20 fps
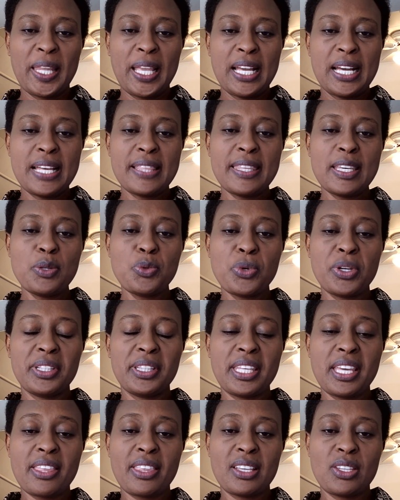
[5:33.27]
And then when
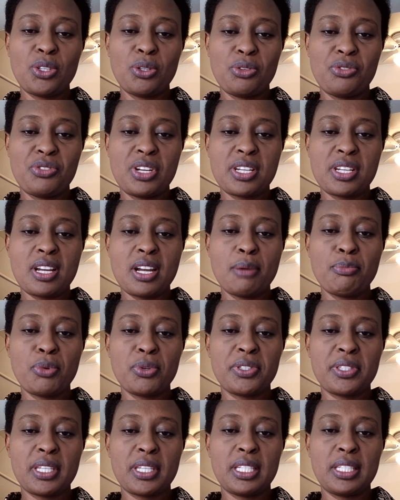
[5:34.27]
the other children come, we
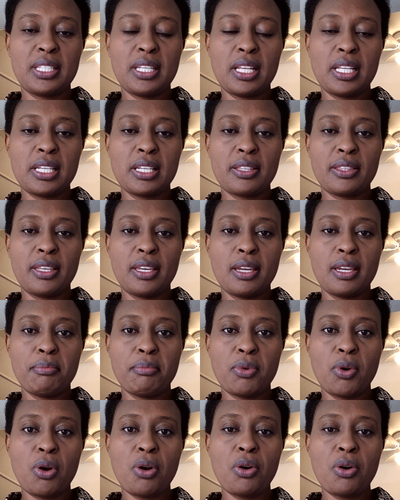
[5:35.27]
start telling
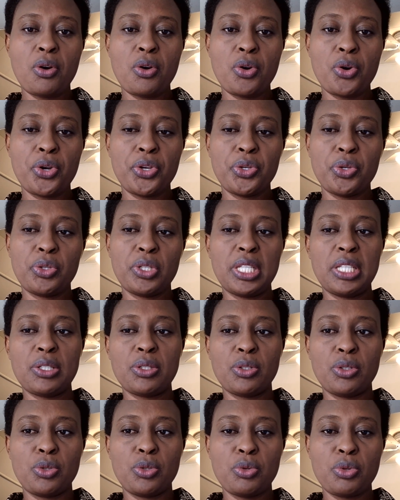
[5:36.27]
them, oh, you need
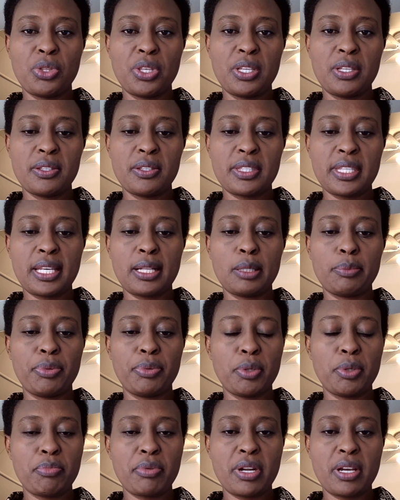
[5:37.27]
to do this, help
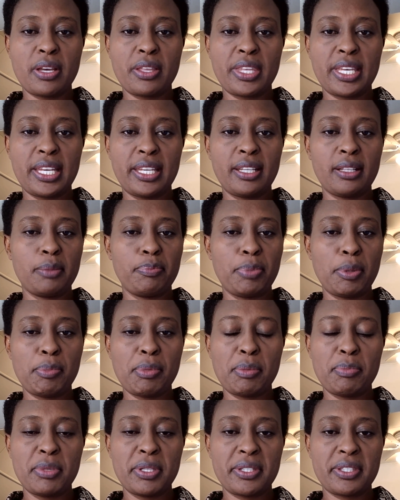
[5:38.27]
your brother, help your
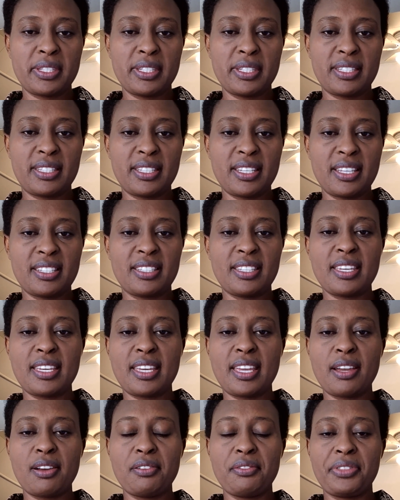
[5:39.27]
baby sister, take
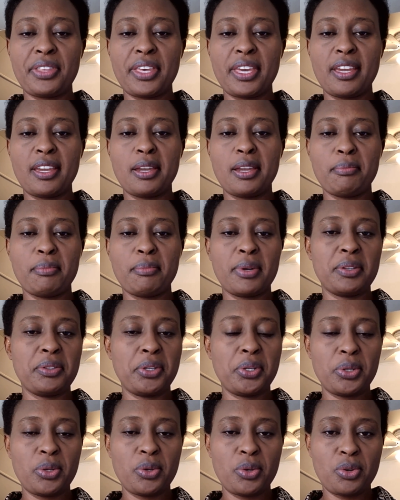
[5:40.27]
care of them,
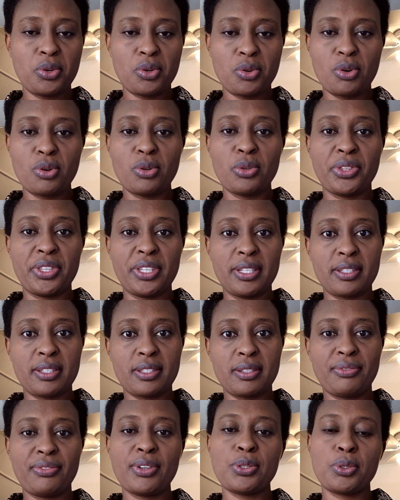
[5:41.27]
all
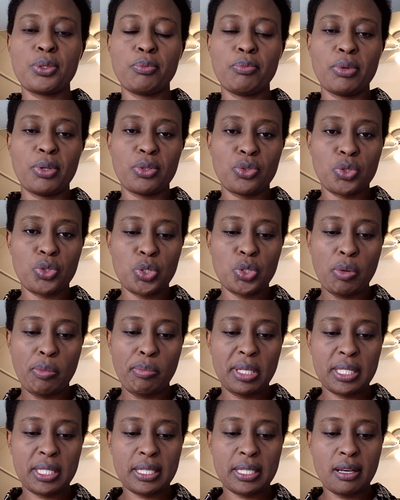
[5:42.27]
this. Firstborns know
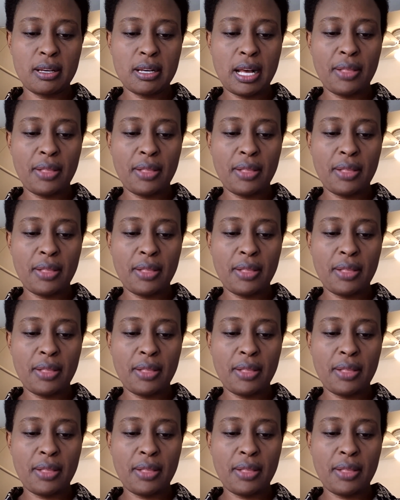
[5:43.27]
better.